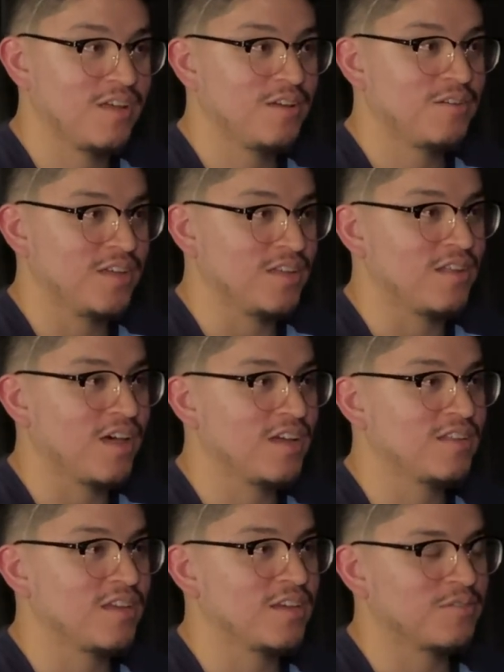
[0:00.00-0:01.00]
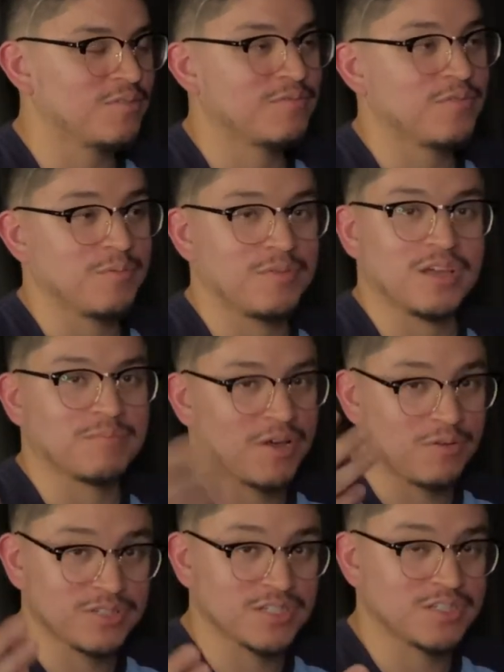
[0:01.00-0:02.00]
in line. Like for like my
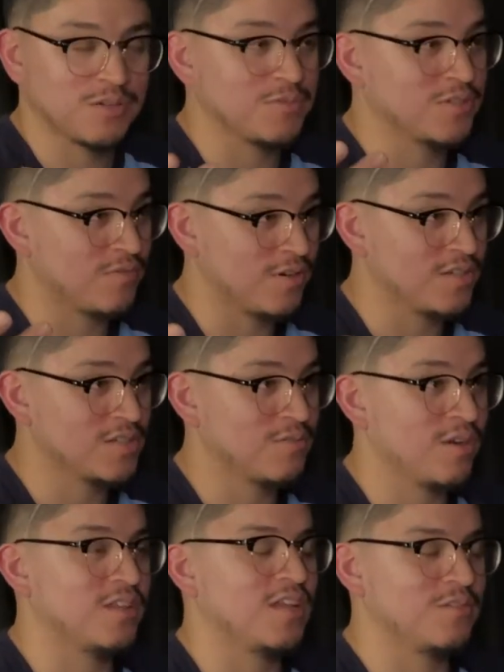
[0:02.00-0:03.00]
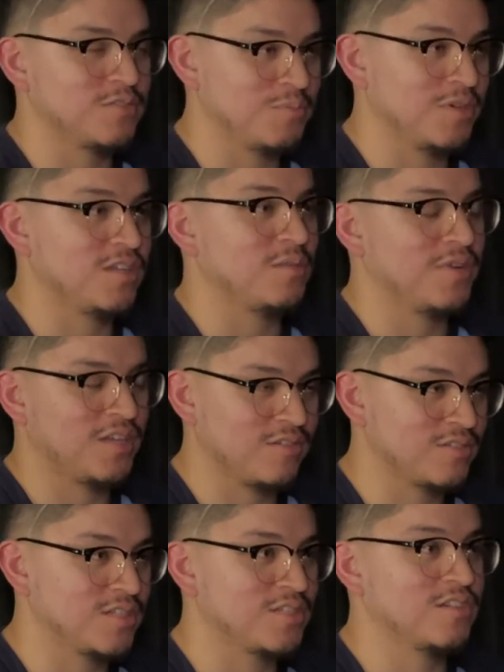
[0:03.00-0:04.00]
older sister was first, right? Then it was me, then my
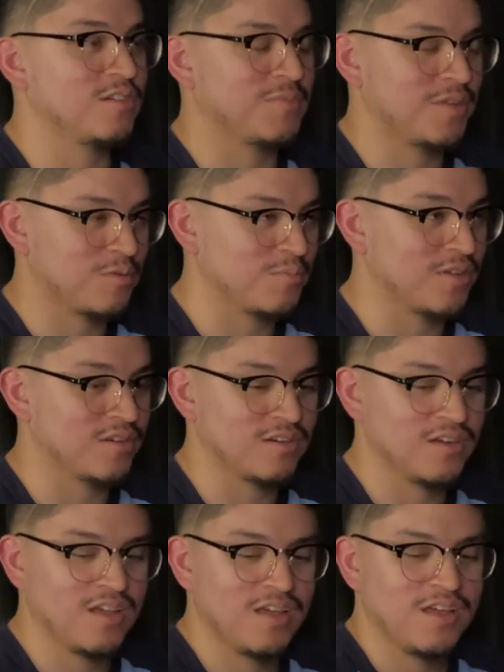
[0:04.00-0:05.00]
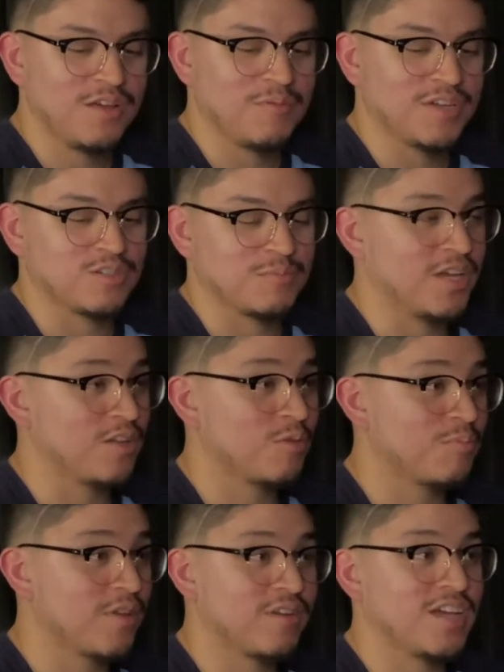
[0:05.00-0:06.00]
little sister, my little brother. Right, so my little
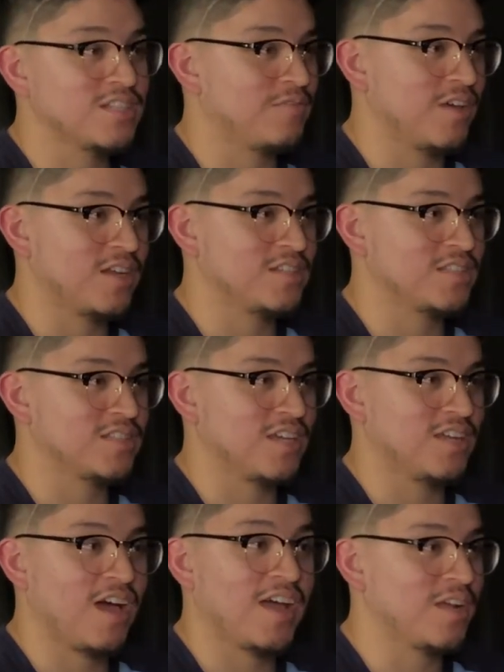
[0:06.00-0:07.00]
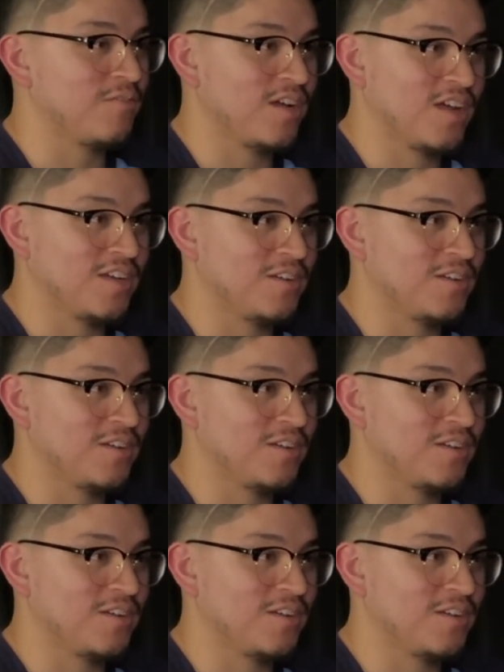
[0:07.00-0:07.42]
brother has advantages that I never had.